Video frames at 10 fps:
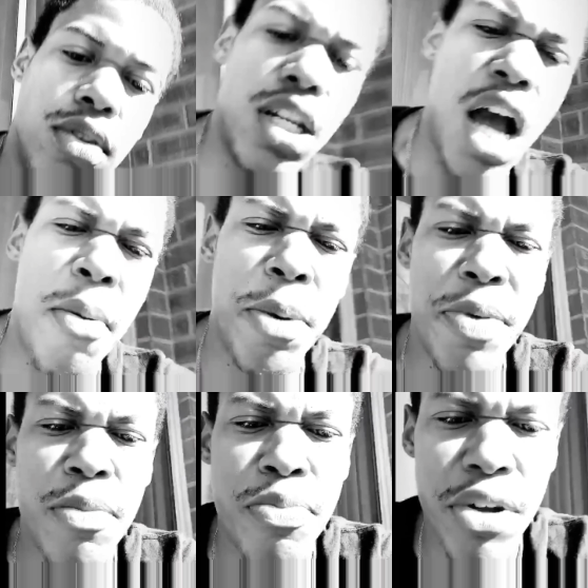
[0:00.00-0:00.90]
be
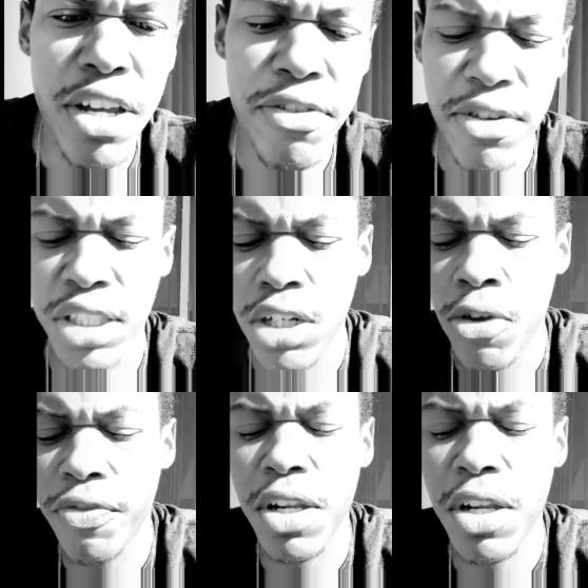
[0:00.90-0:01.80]
brief because hopefully my
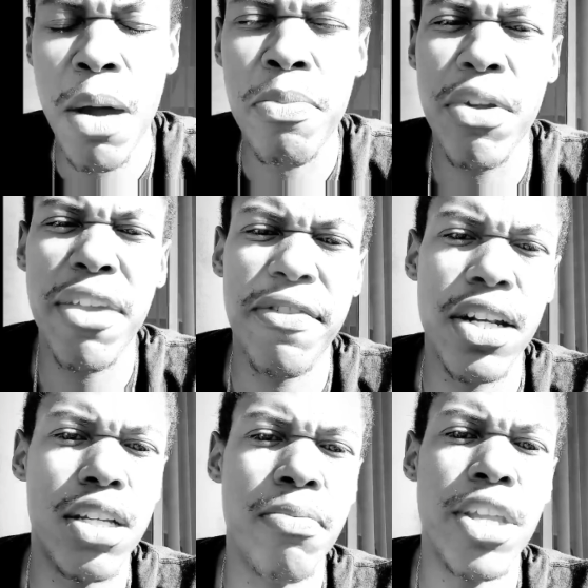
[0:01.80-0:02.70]
briefness makes you
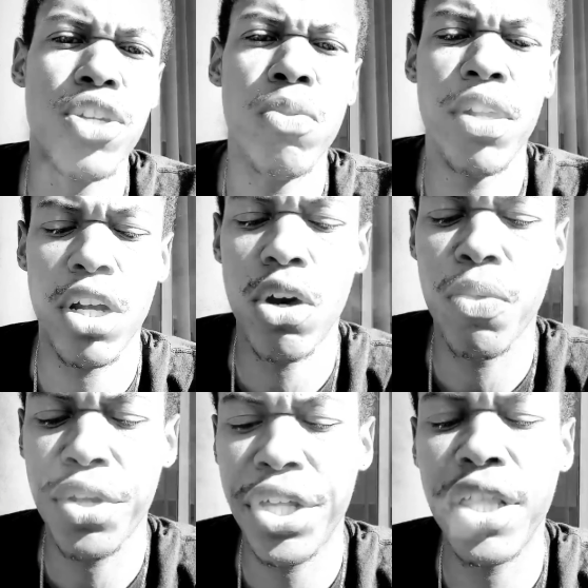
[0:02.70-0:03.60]
want to go read the
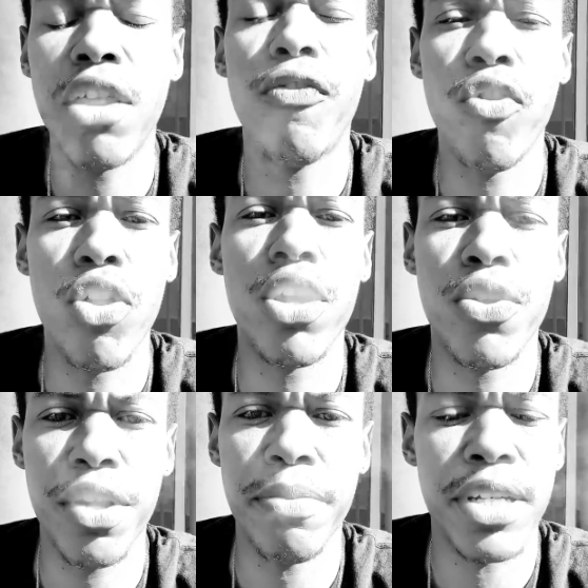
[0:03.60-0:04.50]
4 agreements.
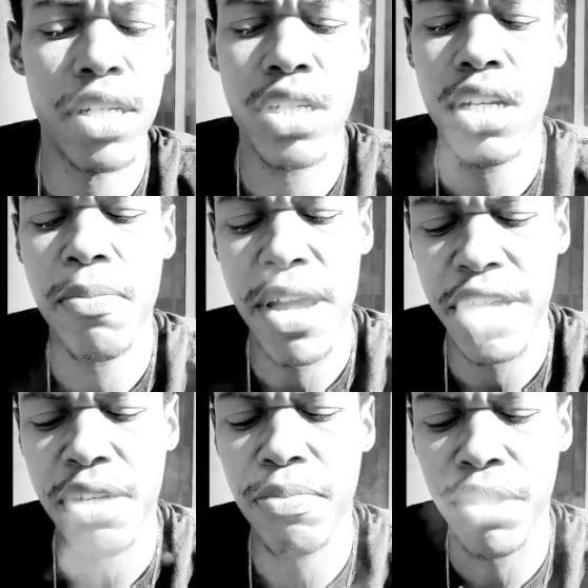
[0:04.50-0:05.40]
It's an amazing book.
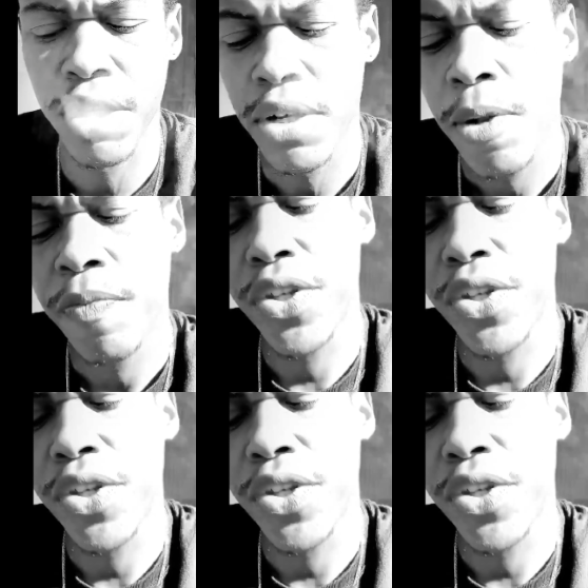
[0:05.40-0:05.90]
So the